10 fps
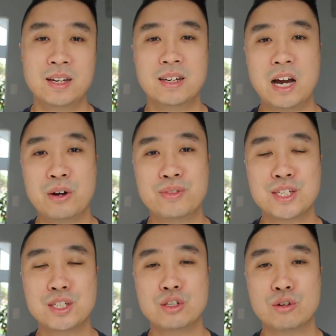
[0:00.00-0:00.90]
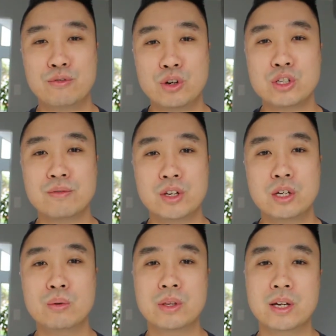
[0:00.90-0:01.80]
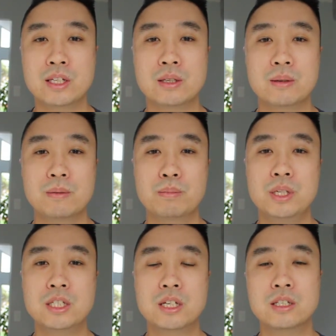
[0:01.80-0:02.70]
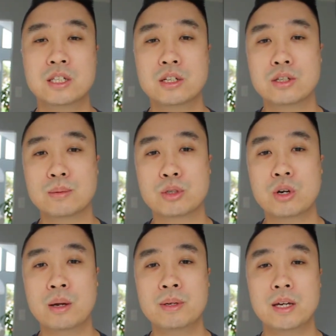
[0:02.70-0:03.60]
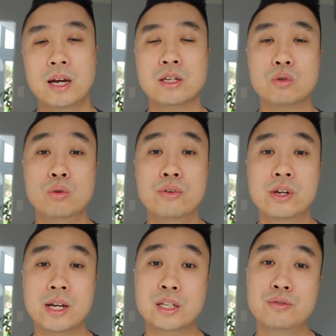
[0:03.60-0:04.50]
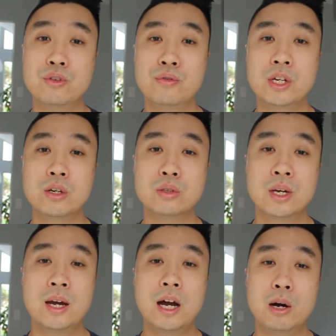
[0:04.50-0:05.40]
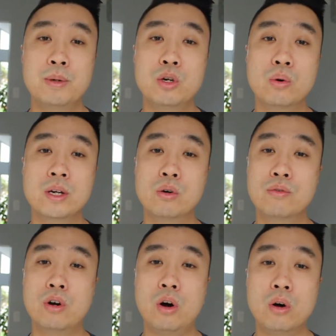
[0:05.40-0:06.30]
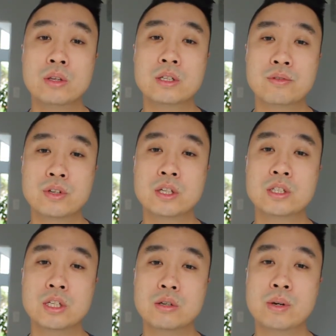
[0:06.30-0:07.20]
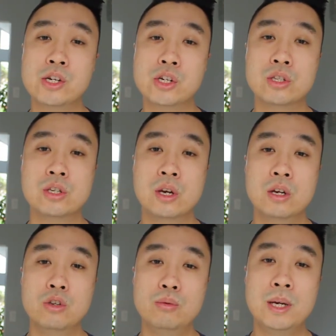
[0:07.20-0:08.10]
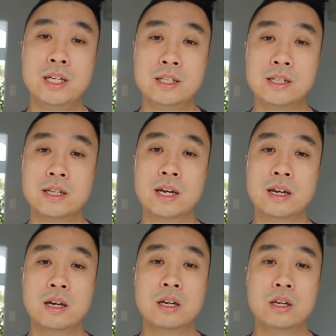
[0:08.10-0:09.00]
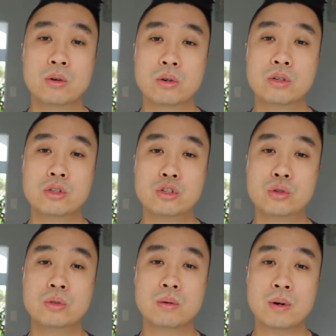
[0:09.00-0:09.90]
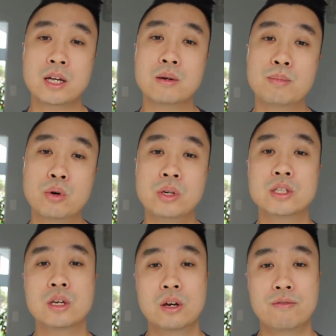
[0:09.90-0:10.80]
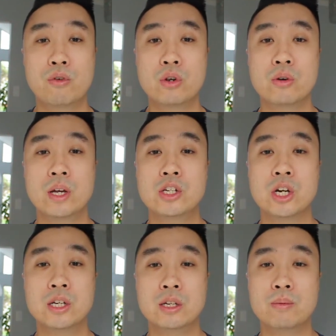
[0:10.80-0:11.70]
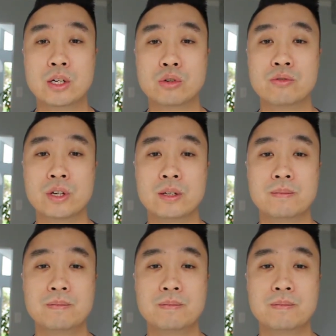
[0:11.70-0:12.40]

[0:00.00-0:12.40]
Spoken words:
Now, if this is your first video with us, please consider subscribing, as over the next few videos, I'll be going over all the different considerations you may need to take in order to choose the right components for your HID retrofit.